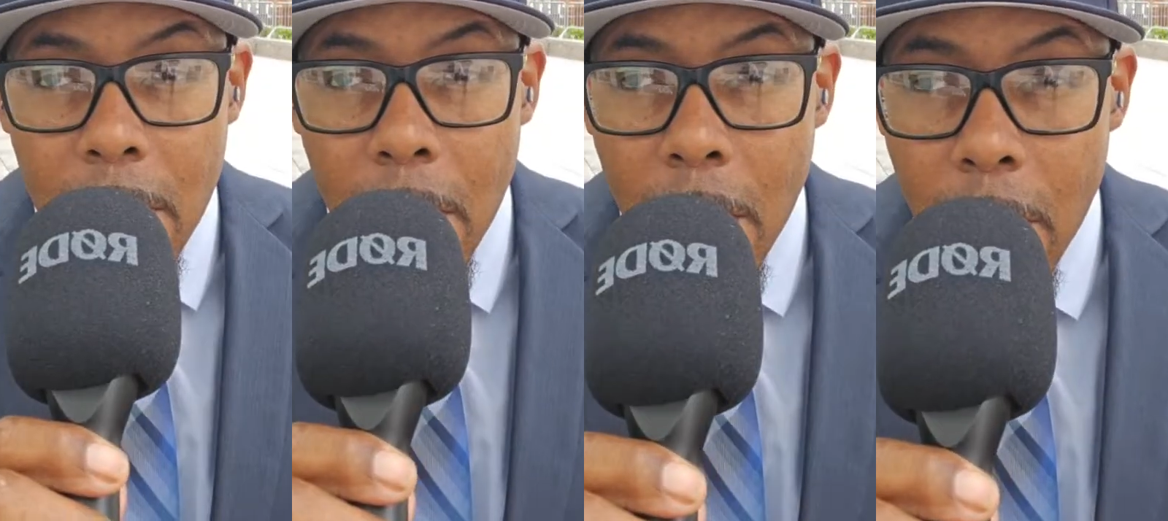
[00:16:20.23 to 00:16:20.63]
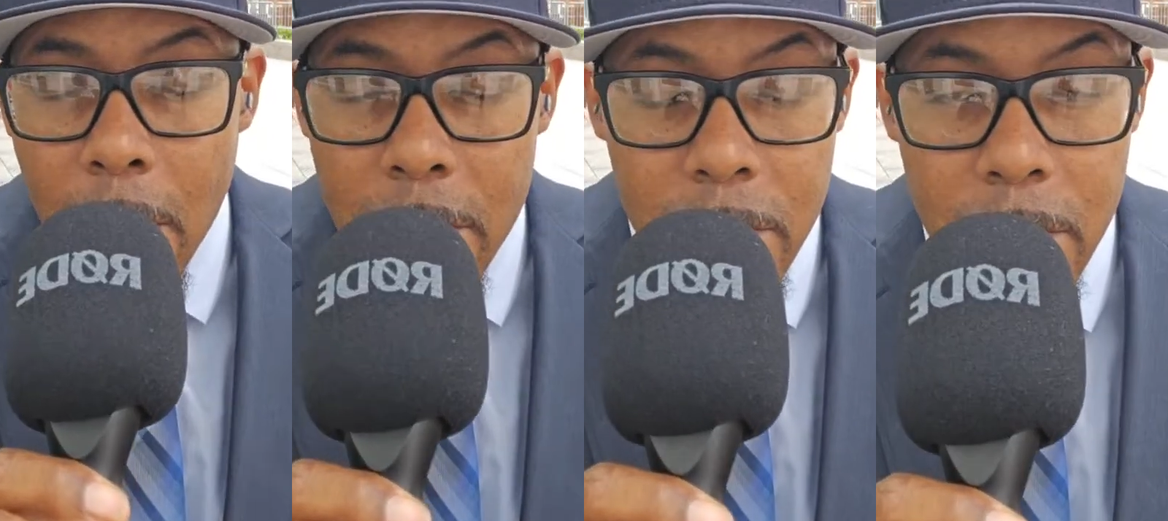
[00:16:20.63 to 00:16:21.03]
all
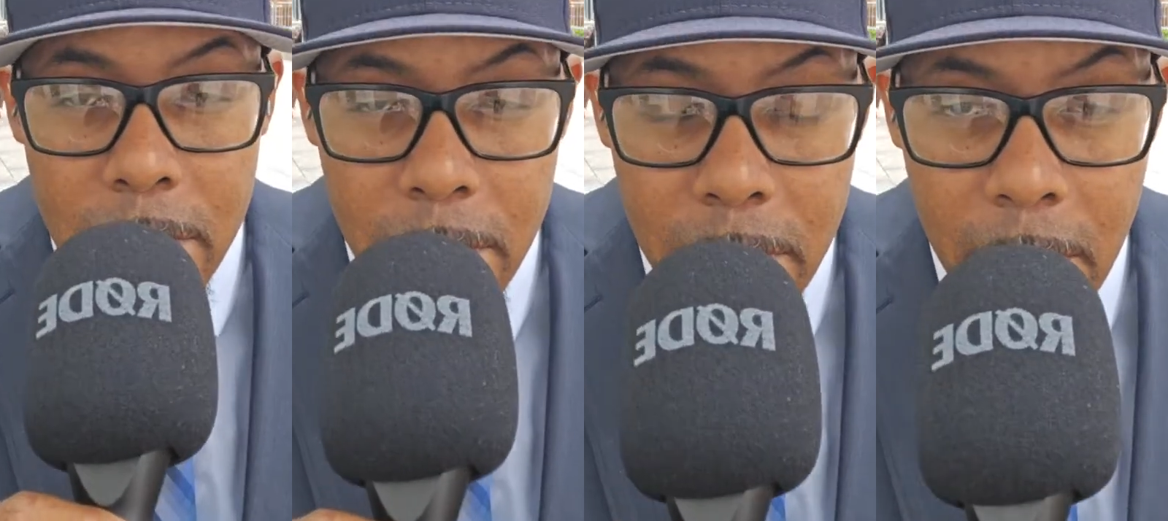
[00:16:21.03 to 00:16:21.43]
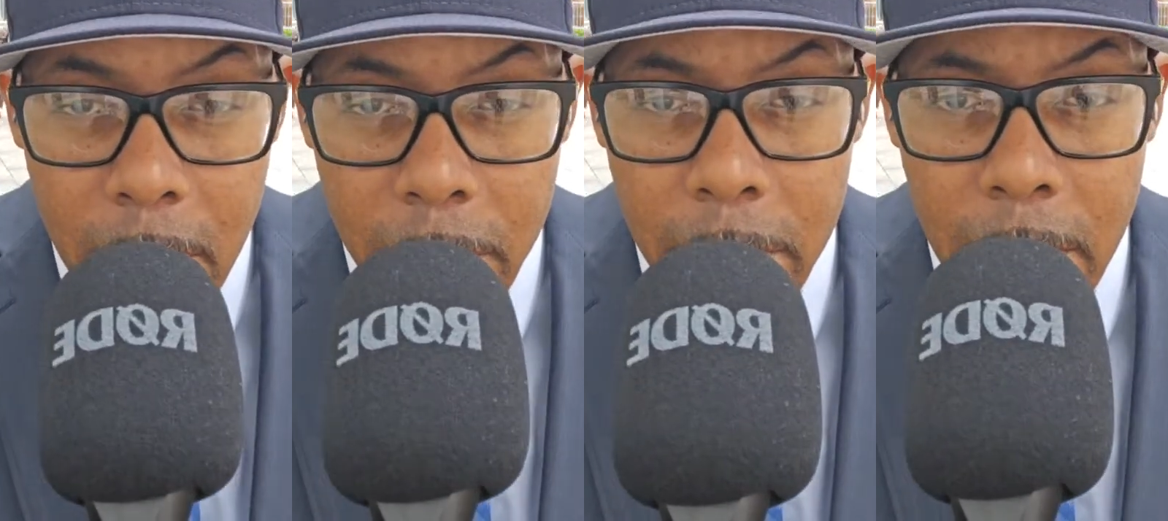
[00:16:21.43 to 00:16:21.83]
sorts of stuff,
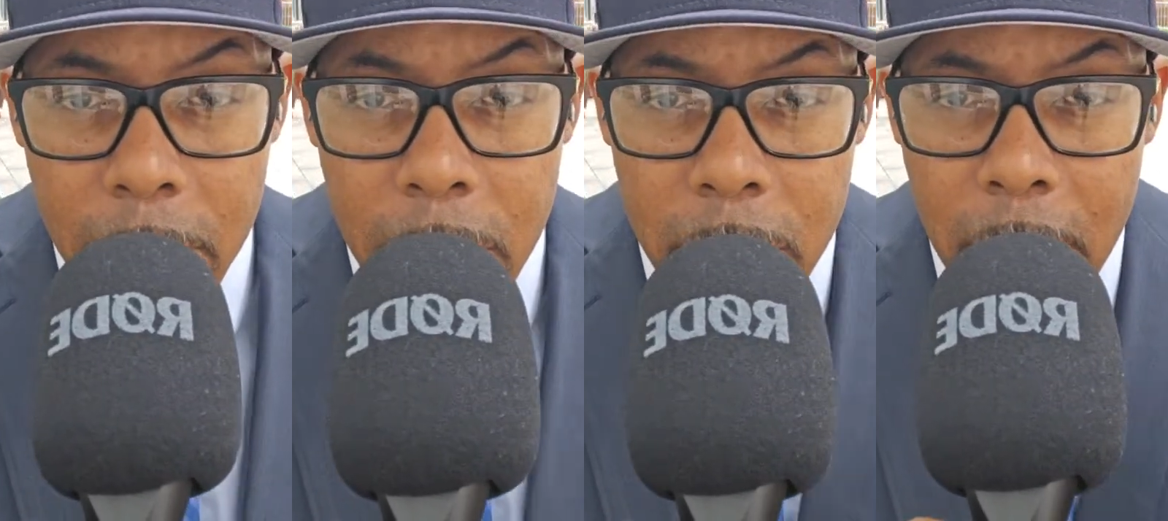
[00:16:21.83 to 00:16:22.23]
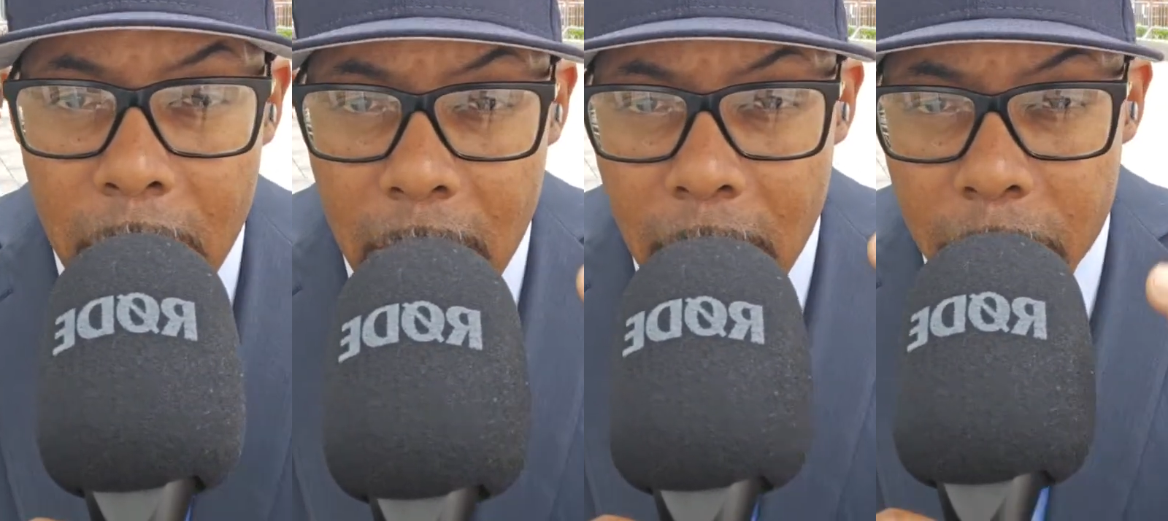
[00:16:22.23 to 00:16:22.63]
and I'm just trying to
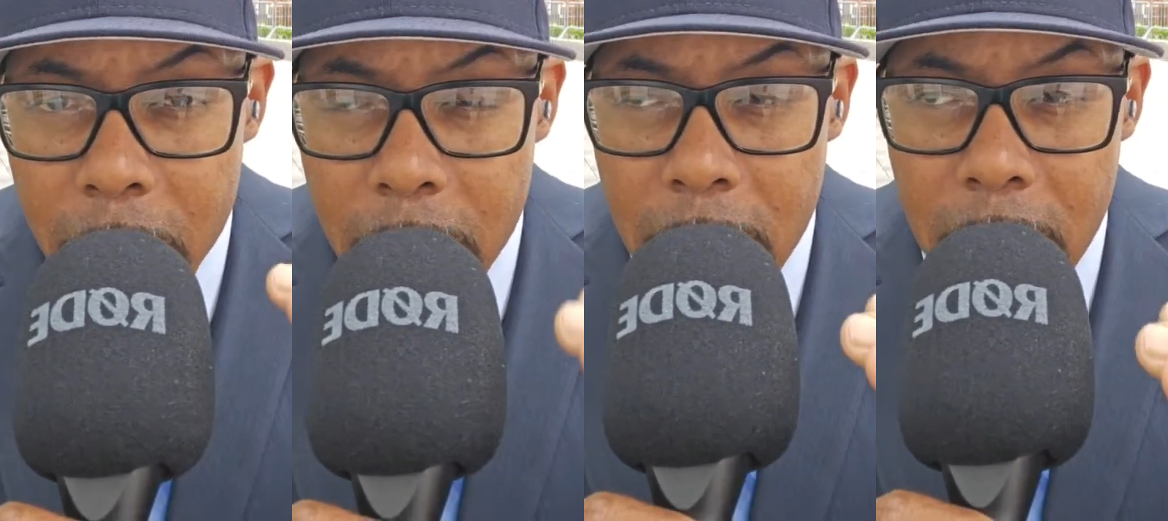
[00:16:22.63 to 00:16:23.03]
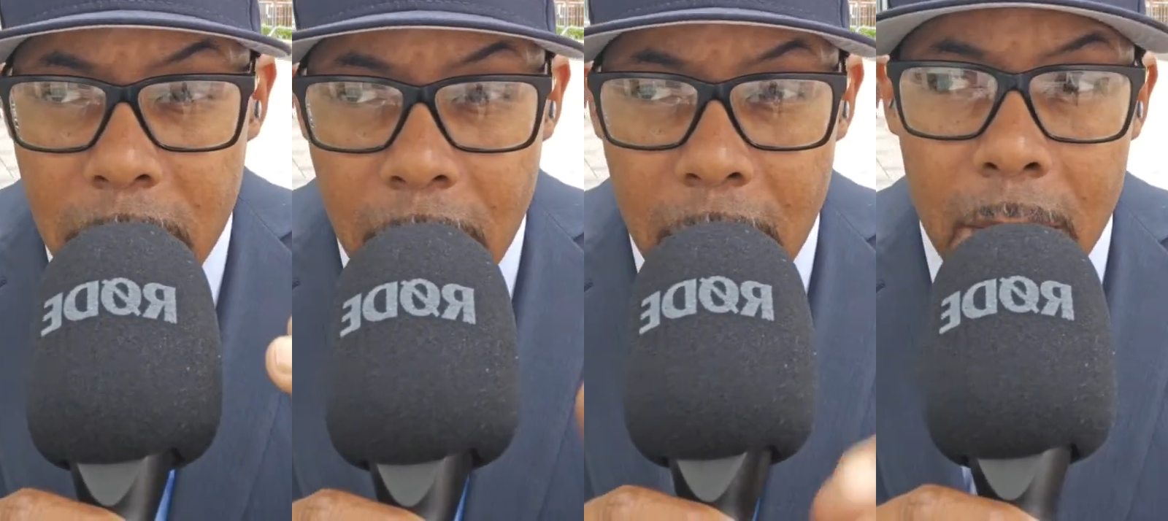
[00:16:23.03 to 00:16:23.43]
help you see,
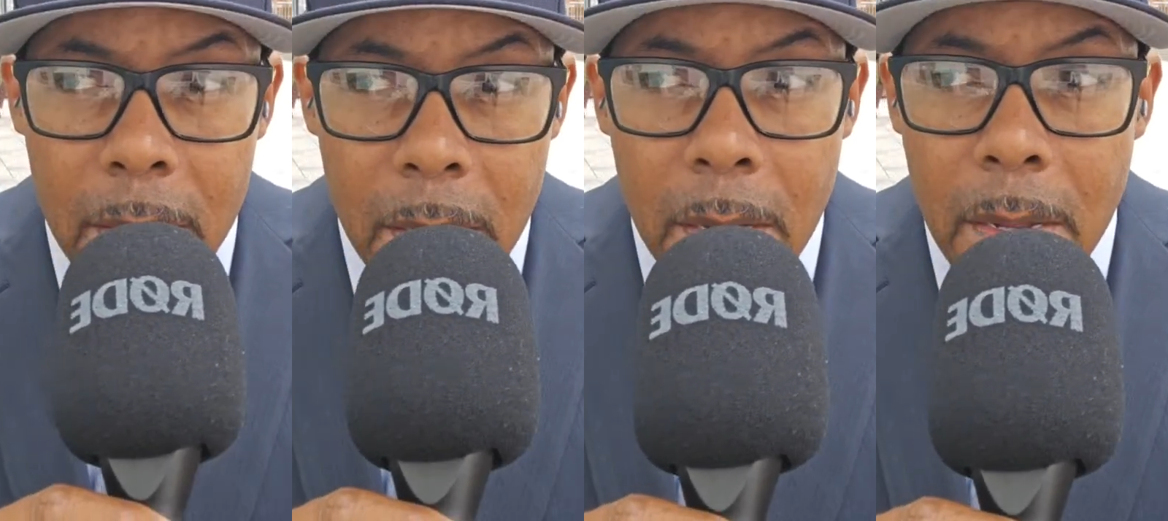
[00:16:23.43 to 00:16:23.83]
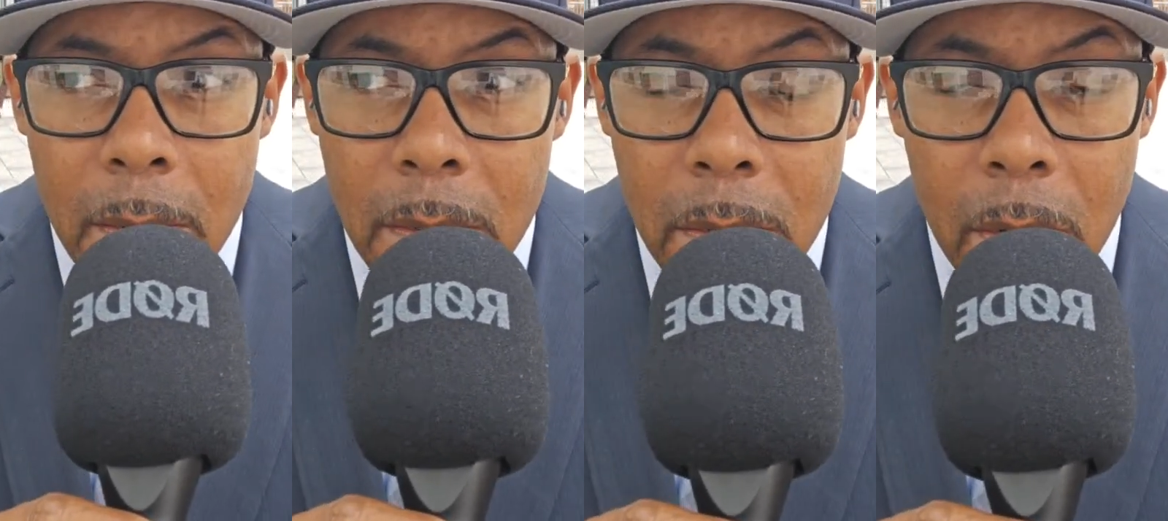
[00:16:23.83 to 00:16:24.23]
like,
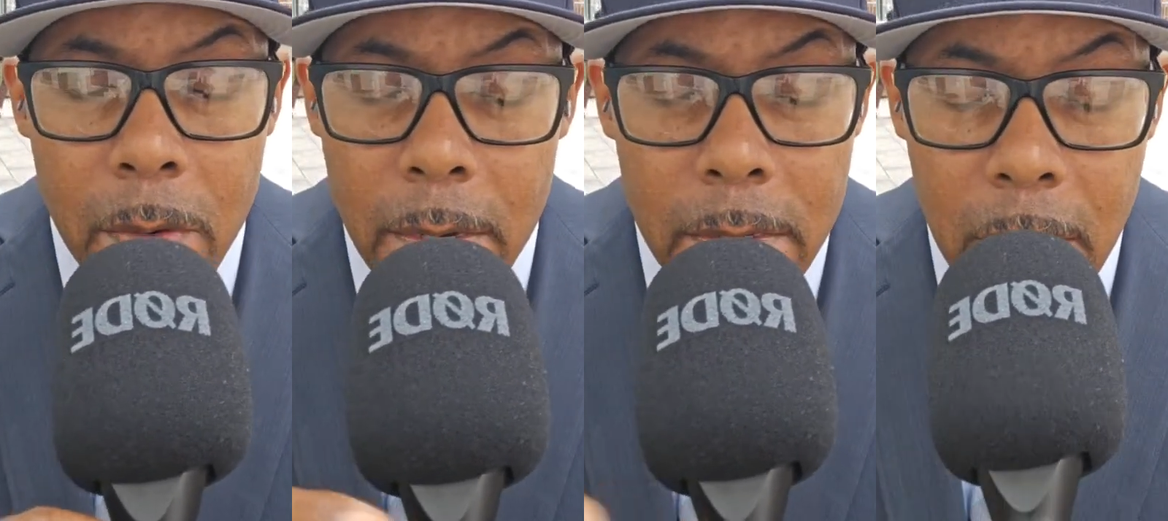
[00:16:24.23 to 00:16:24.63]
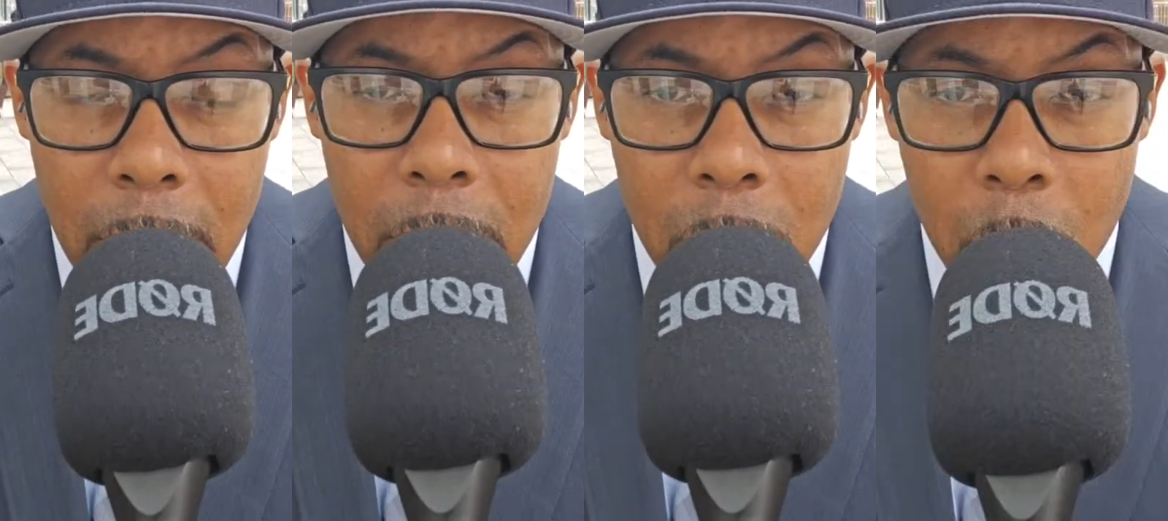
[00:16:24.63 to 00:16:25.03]
no, that's not
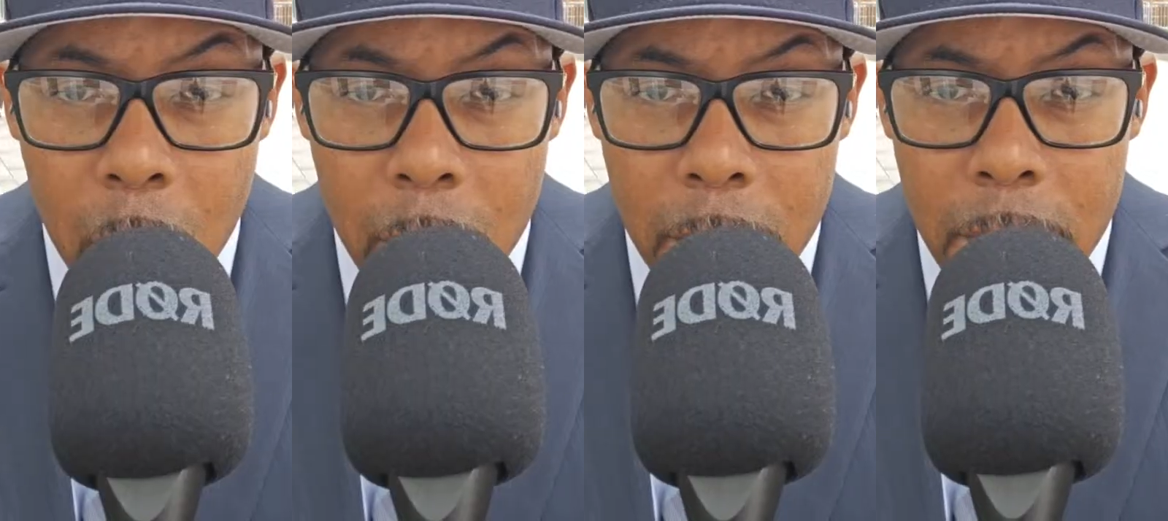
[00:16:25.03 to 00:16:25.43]
in court.